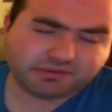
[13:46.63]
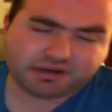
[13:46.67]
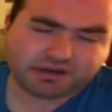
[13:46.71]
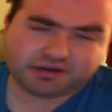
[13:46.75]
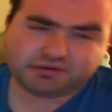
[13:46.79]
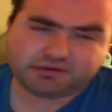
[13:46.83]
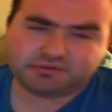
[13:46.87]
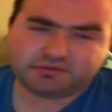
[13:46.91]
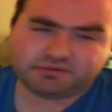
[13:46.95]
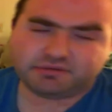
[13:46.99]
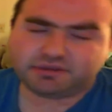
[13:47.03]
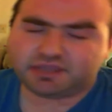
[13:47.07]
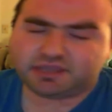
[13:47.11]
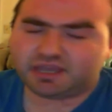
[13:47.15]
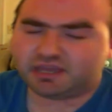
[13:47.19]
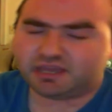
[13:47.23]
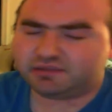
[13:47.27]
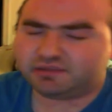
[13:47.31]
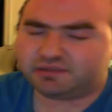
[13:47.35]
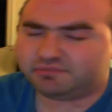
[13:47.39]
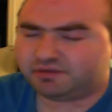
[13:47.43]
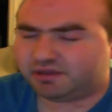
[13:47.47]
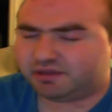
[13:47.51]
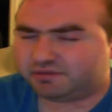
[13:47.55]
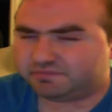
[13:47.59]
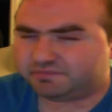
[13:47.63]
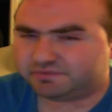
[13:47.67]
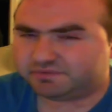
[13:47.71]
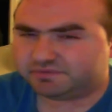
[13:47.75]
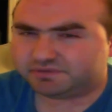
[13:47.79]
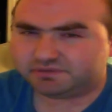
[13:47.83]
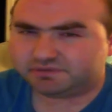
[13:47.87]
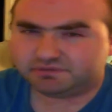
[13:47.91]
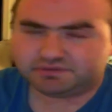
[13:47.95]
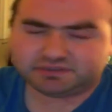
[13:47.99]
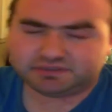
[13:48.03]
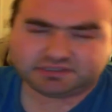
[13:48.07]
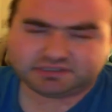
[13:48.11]
My Hero Academia,
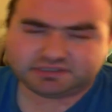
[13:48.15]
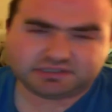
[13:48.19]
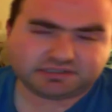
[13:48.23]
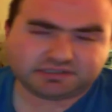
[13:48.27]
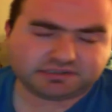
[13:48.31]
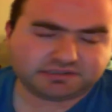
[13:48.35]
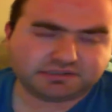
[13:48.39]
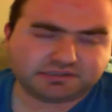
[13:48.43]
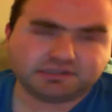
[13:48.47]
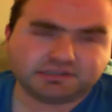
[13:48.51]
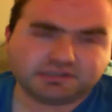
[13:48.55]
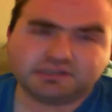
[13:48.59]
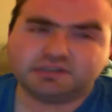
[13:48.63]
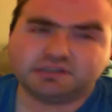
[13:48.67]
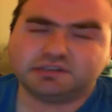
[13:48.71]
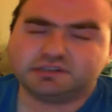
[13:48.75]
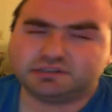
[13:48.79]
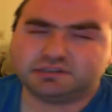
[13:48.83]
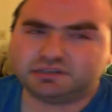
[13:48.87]
episode 6.